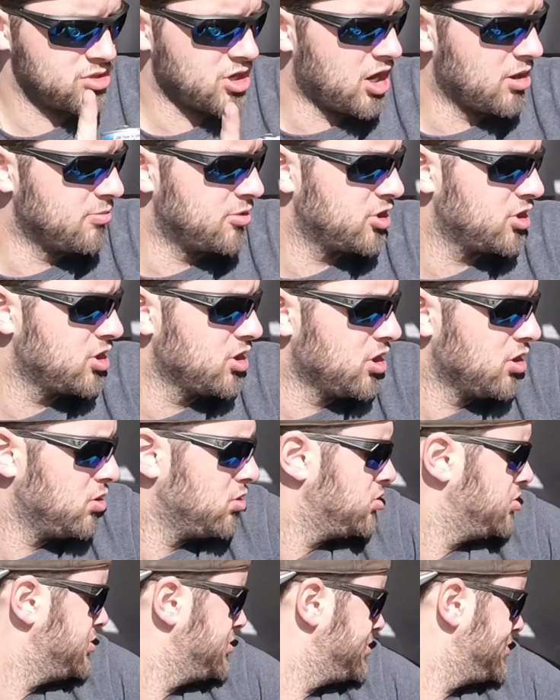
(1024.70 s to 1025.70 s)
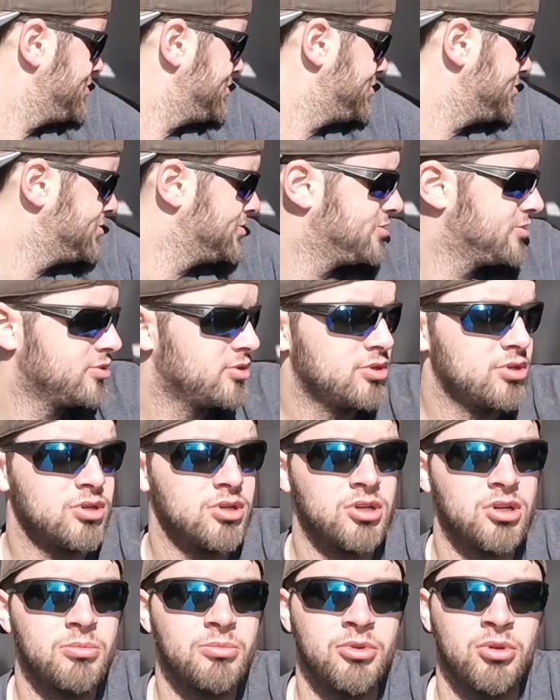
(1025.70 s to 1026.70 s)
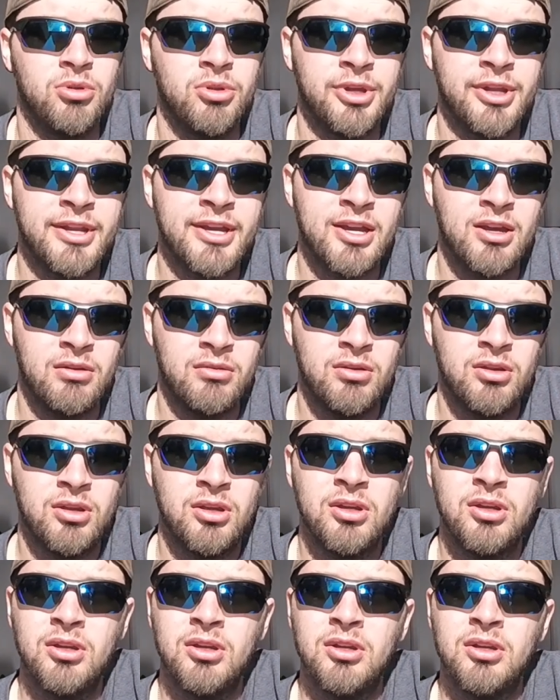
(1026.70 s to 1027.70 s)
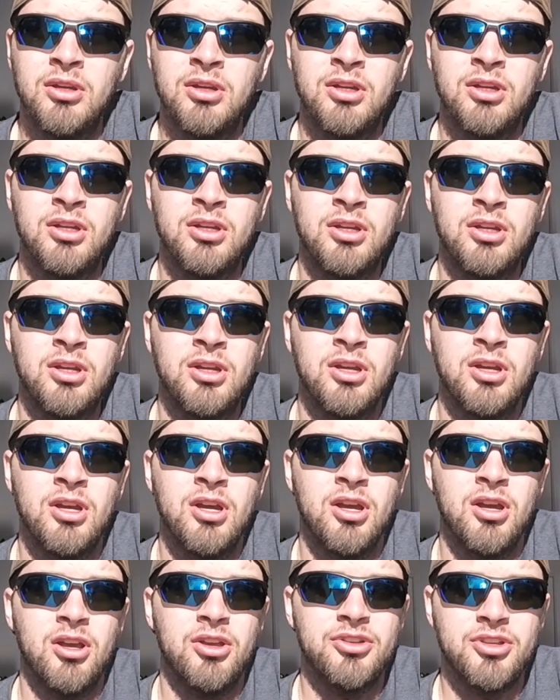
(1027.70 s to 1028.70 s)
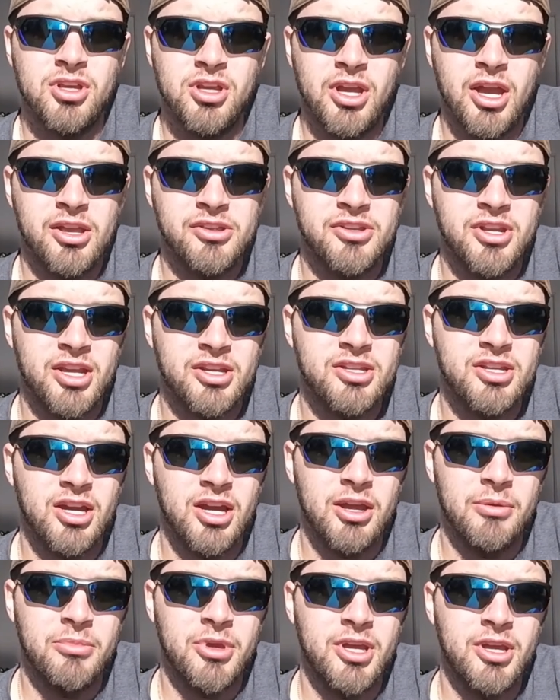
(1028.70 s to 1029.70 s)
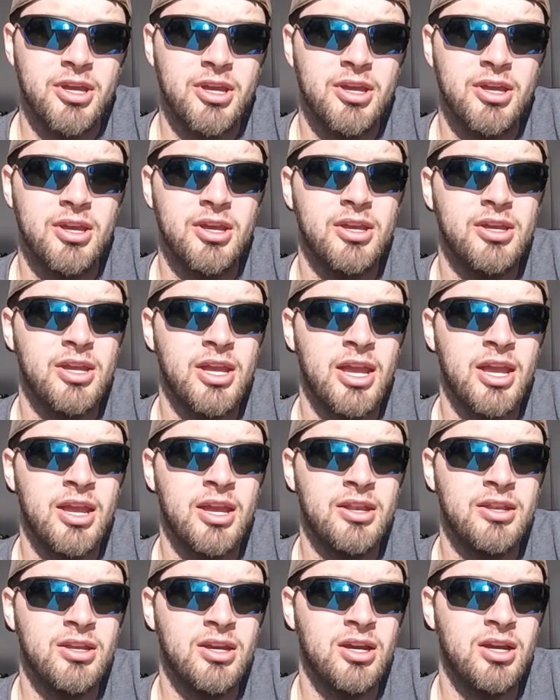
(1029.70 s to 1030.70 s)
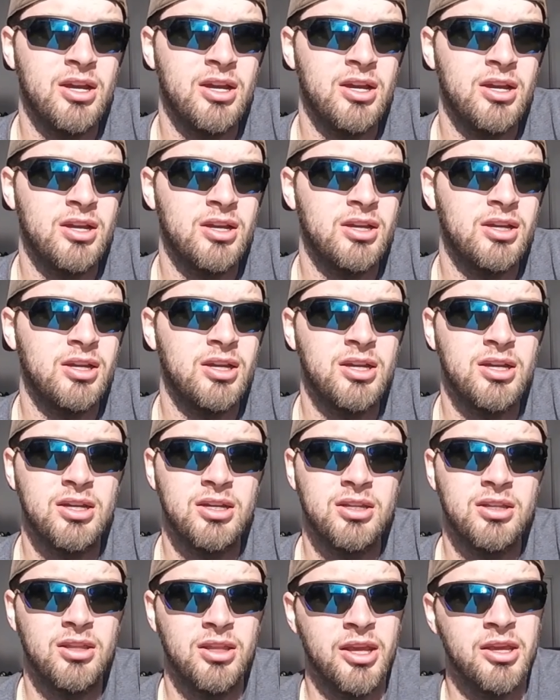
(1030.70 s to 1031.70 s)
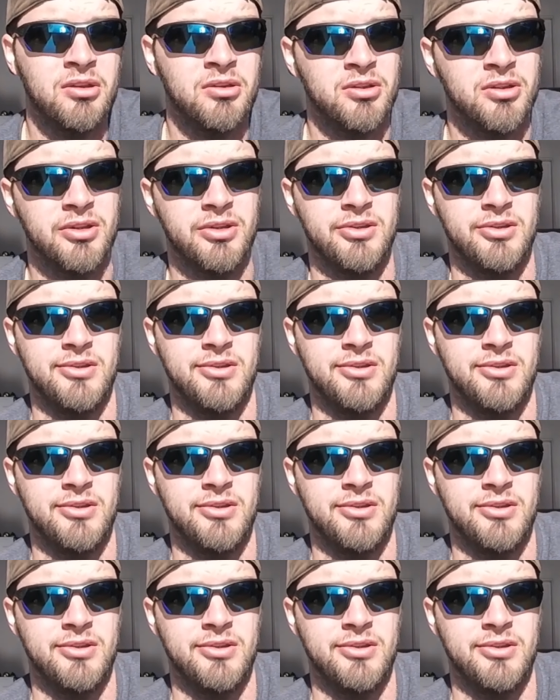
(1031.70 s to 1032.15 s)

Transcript: gonna go lay down. See you guys next time, and later.